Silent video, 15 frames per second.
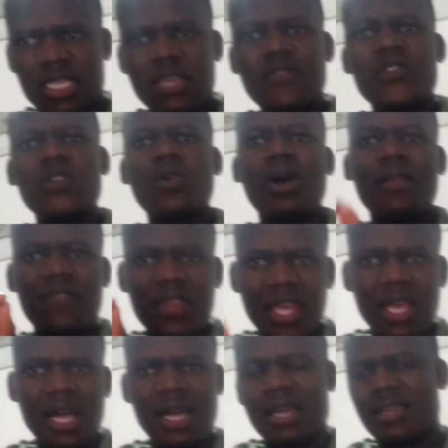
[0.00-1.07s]
if you are
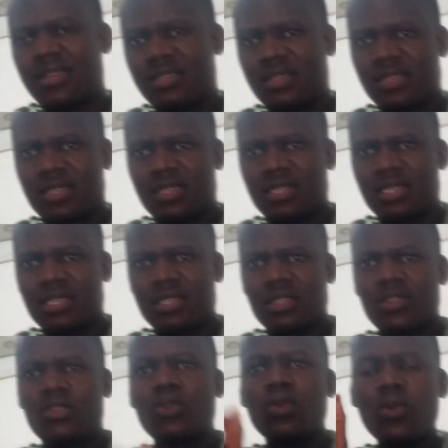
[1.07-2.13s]
there,
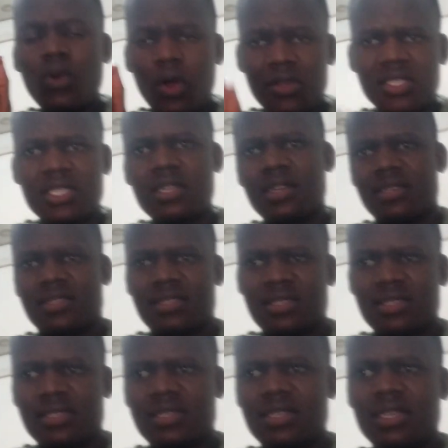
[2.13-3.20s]
through God's grace,
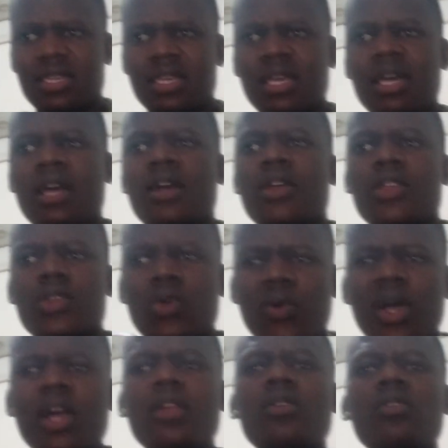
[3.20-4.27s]

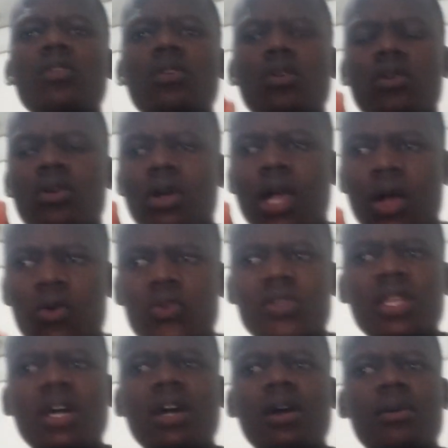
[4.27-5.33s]
Yoweri
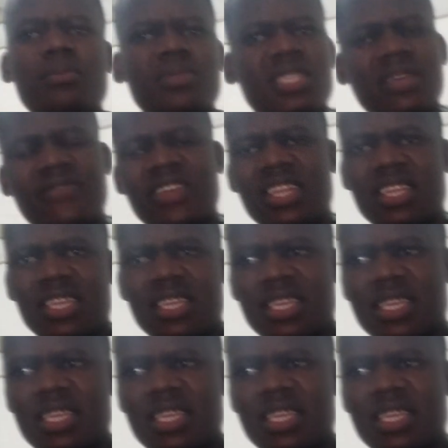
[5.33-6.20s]
Kaguta Museveni